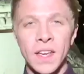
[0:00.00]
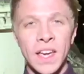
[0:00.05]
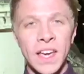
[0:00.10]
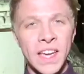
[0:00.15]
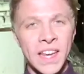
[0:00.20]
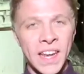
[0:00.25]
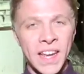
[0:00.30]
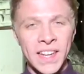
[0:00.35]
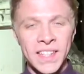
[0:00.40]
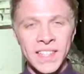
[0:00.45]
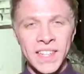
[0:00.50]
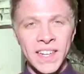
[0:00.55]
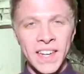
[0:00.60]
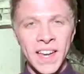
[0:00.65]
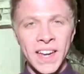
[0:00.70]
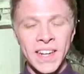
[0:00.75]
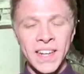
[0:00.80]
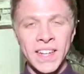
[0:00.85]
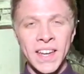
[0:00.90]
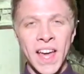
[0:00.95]
In
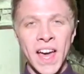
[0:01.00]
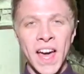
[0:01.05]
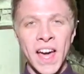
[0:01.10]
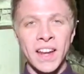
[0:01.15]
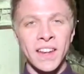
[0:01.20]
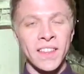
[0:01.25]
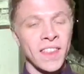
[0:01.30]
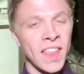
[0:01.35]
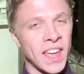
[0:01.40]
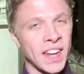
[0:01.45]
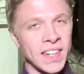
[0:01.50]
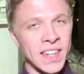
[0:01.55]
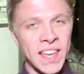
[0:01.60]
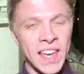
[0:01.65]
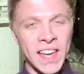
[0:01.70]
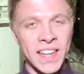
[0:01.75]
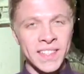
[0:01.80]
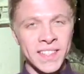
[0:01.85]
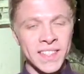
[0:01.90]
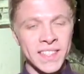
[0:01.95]
1889, then
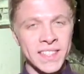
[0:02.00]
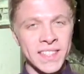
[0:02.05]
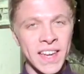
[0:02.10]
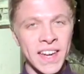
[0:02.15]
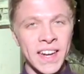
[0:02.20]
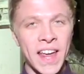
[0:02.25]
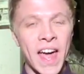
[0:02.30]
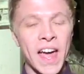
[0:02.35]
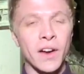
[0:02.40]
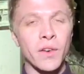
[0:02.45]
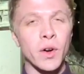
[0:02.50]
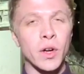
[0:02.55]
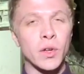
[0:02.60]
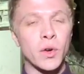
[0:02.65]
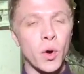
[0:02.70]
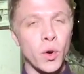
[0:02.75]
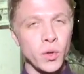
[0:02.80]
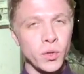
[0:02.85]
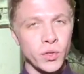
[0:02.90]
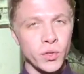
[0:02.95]
Kansas State
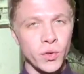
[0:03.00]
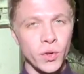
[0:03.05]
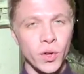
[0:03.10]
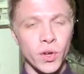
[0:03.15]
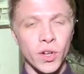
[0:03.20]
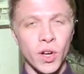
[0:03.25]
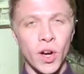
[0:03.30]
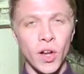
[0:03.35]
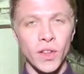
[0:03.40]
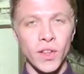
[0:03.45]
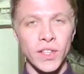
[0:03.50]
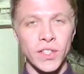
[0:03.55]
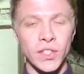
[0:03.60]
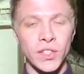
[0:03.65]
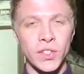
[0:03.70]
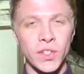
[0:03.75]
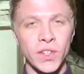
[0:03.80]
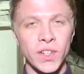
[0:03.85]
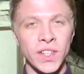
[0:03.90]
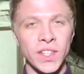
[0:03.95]
Agricultural College
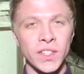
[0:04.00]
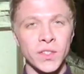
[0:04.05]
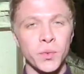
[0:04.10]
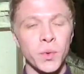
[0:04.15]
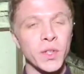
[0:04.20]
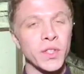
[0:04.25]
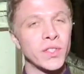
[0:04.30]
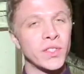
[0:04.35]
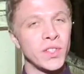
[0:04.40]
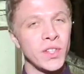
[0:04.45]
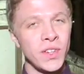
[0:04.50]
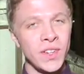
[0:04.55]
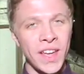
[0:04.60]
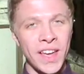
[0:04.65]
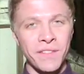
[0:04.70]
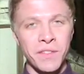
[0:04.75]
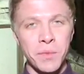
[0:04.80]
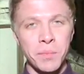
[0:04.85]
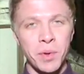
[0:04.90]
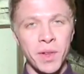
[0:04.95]
students would soon
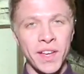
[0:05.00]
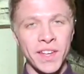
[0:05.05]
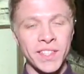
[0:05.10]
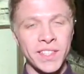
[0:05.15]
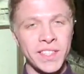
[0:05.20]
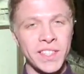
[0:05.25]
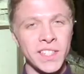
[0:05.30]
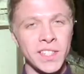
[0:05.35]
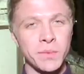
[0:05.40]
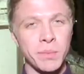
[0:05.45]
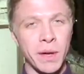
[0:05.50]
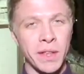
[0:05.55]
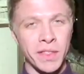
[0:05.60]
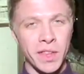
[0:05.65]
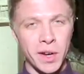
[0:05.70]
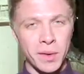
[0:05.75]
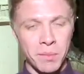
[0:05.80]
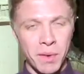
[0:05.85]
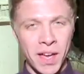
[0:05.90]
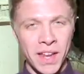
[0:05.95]
have a place to spend
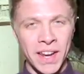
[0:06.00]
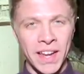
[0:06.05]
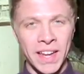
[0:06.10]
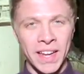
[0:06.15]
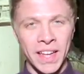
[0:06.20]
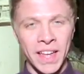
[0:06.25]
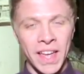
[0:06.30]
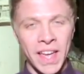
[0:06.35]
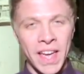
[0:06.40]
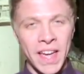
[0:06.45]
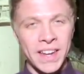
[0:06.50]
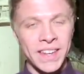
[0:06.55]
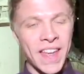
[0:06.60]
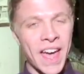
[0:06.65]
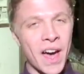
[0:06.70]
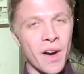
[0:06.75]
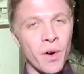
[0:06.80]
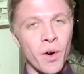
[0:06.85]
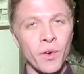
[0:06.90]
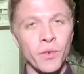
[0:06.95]
their money.
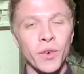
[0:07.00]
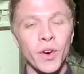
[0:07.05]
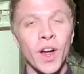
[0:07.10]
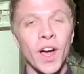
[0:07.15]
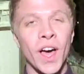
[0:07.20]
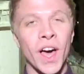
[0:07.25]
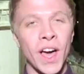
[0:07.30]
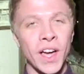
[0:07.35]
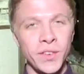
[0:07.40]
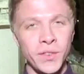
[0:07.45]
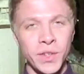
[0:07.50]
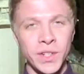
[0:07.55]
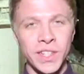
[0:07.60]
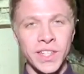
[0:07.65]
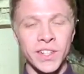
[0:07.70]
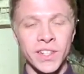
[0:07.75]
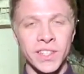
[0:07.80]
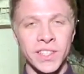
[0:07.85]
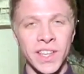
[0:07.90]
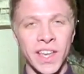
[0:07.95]
Now, over a hundred
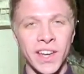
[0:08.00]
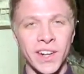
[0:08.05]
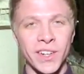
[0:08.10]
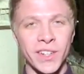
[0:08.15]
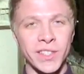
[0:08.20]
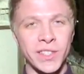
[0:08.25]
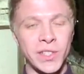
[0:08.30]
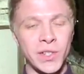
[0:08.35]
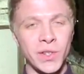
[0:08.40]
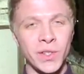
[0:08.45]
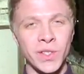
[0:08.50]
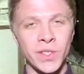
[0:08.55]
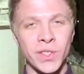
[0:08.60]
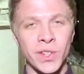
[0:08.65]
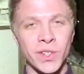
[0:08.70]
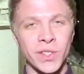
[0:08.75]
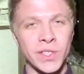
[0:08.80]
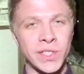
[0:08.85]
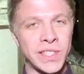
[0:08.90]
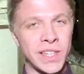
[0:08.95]
years later, students
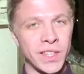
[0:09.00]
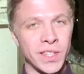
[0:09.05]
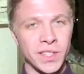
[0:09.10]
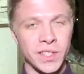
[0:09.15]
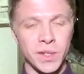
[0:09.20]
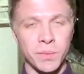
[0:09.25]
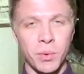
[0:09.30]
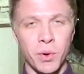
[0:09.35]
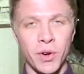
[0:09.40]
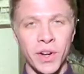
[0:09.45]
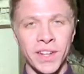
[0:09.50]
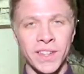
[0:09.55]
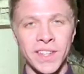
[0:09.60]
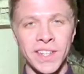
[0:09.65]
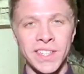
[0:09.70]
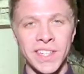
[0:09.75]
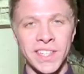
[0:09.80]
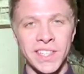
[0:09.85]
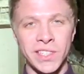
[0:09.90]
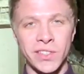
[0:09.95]
are still supporting the
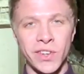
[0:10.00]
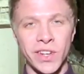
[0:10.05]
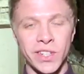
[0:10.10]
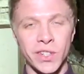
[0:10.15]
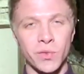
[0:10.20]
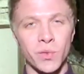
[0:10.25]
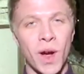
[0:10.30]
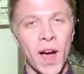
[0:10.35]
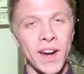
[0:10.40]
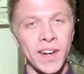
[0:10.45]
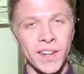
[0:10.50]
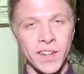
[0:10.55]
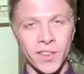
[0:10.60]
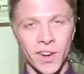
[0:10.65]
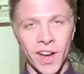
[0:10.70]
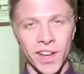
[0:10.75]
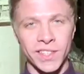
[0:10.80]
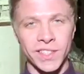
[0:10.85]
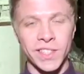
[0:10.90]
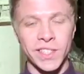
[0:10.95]
district right
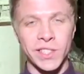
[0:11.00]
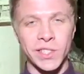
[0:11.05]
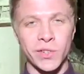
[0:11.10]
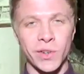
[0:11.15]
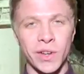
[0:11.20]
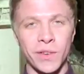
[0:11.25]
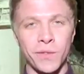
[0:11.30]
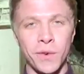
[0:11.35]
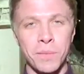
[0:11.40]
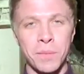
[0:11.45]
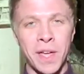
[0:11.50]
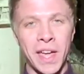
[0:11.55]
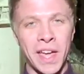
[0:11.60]
across the street from